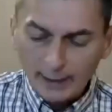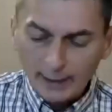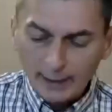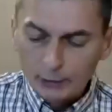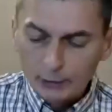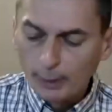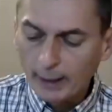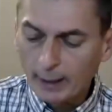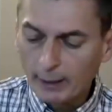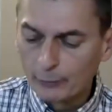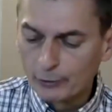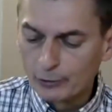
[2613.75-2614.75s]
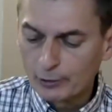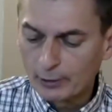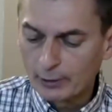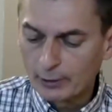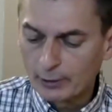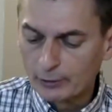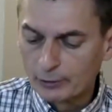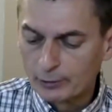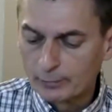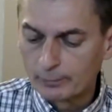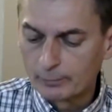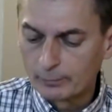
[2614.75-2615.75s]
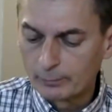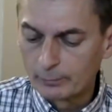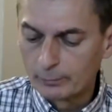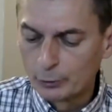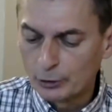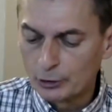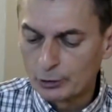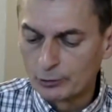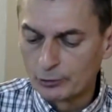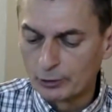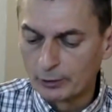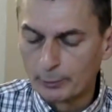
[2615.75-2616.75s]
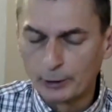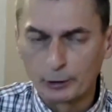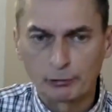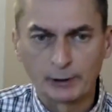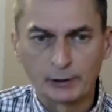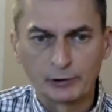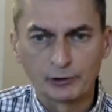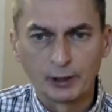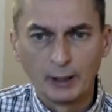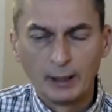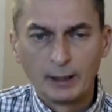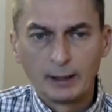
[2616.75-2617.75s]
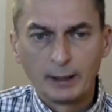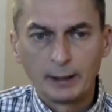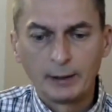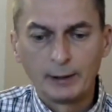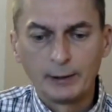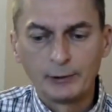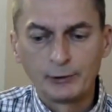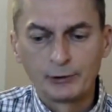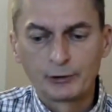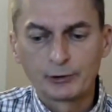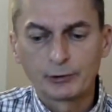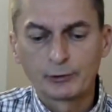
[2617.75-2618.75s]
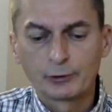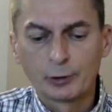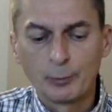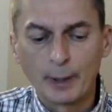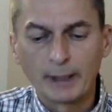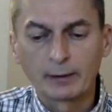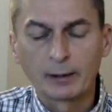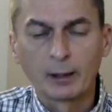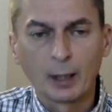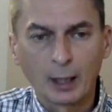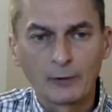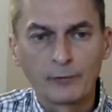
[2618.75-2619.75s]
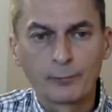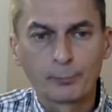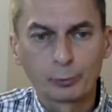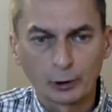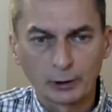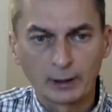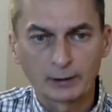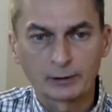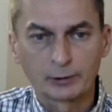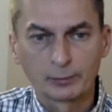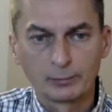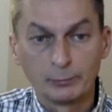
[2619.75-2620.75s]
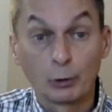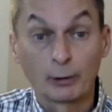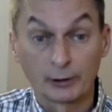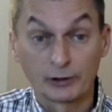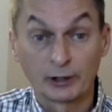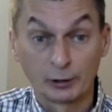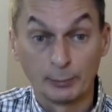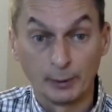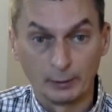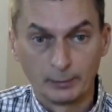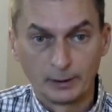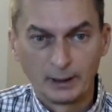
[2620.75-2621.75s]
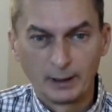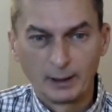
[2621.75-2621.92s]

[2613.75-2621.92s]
challenge we have as musicians and administrators is to make the live product more accessible,